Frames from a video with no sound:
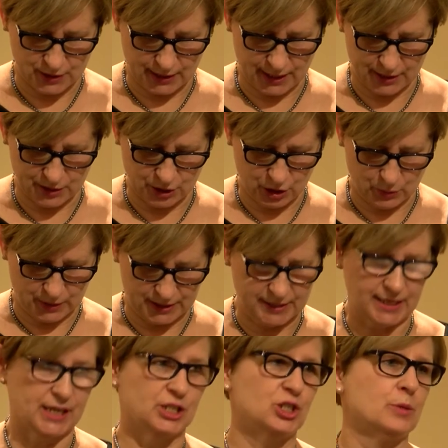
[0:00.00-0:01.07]
against
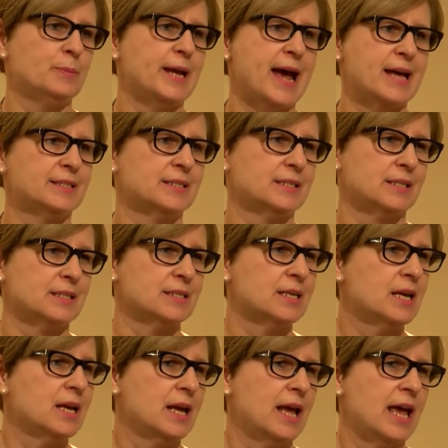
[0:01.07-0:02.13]
USA Gymnastics
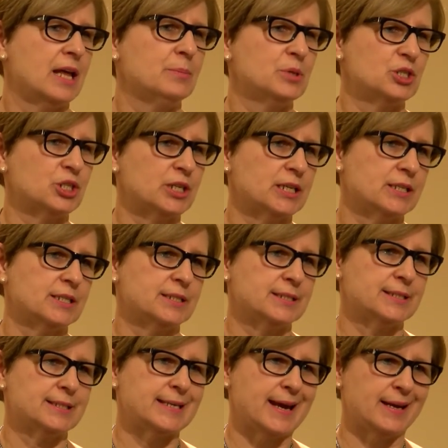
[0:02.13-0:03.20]
and Michigan
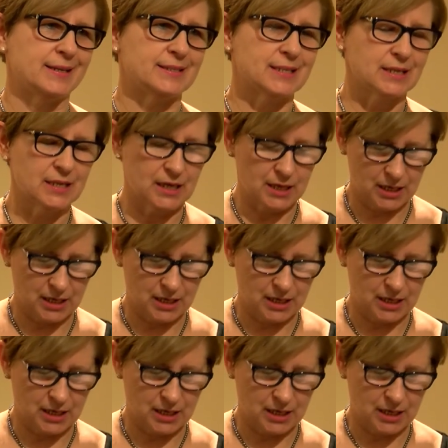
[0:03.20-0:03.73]
State